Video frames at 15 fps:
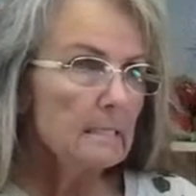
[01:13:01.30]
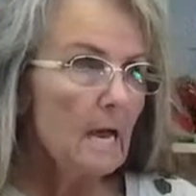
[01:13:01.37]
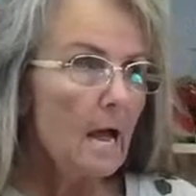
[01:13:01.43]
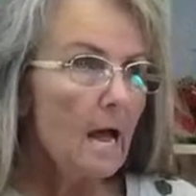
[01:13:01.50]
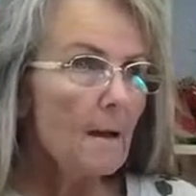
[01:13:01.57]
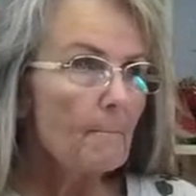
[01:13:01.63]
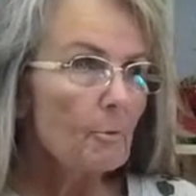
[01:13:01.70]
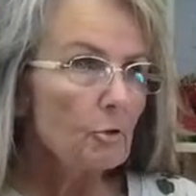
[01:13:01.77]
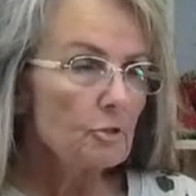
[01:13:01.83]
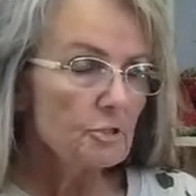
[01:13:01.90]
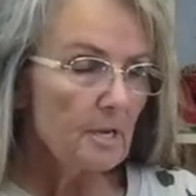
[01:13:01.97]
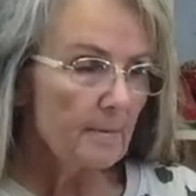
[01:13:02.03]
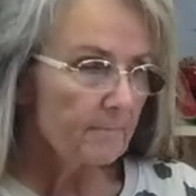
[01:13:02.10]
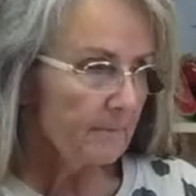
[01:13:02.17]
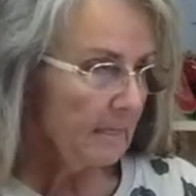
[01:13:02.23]
top or
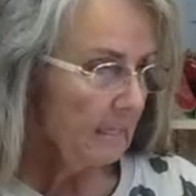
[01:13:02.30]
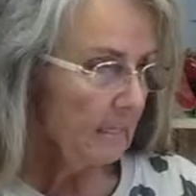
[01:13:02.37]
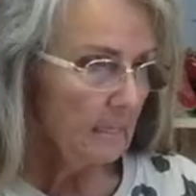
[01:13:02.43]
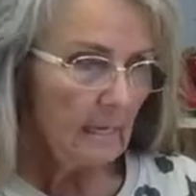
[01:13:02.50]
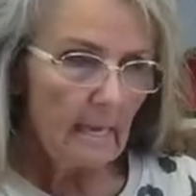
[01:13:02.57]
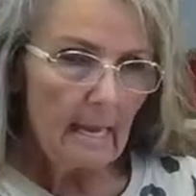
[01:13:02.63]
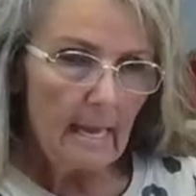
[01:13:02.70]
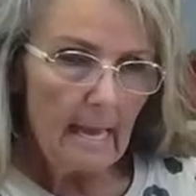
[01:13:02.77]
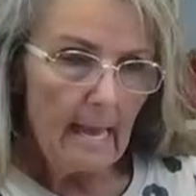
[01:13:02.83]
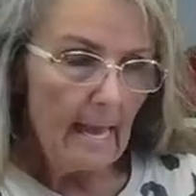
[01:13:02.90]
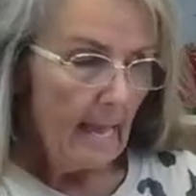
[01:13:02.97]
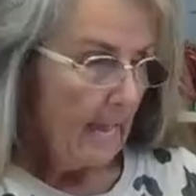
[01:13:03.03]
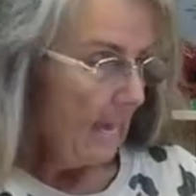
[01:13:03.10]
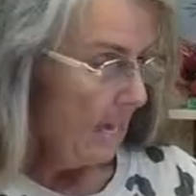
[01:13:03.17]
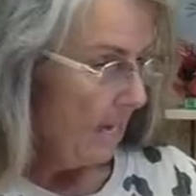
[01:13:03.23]
something
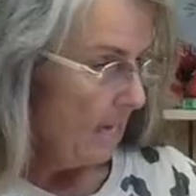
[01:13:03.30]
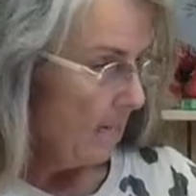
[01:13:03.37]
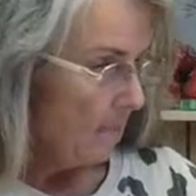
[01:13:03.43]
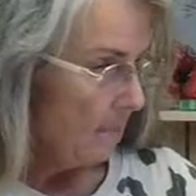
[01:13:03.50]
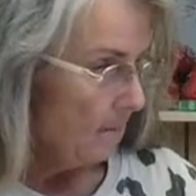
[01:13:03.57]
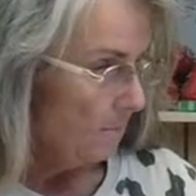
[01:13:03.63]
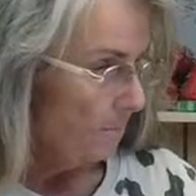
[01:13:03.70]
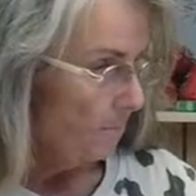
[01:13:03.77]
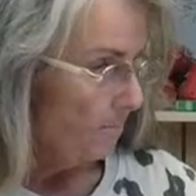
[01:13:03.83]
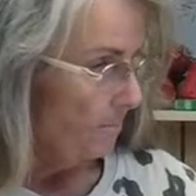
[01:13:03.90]
and